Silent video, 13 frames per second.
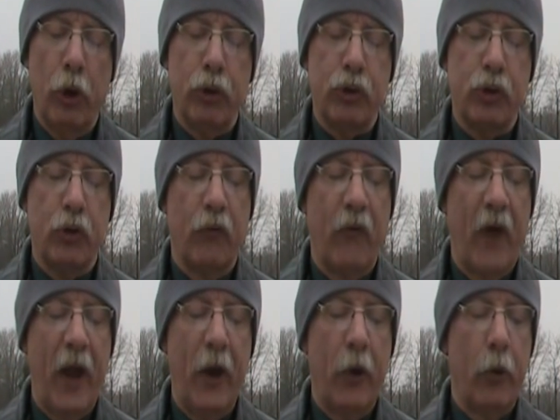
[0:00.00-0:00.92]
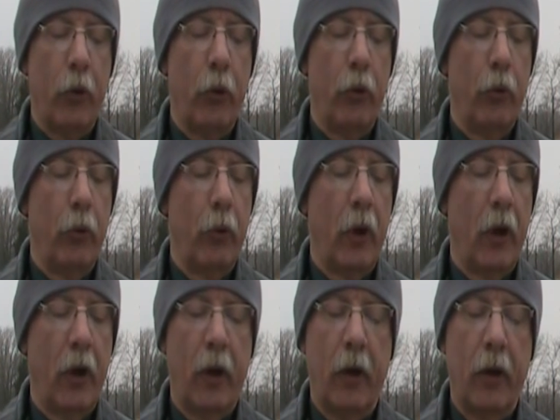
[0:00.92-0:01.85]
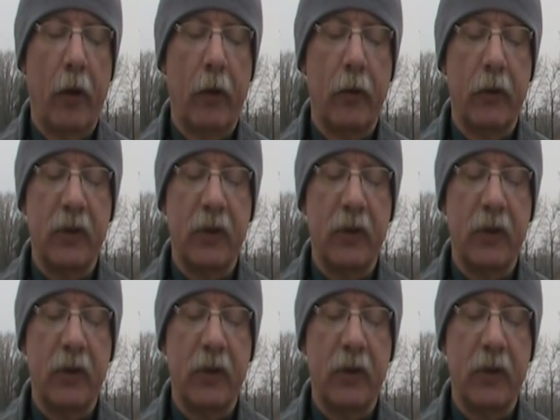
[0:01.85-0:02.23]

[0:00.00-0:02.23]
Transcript: surveyor who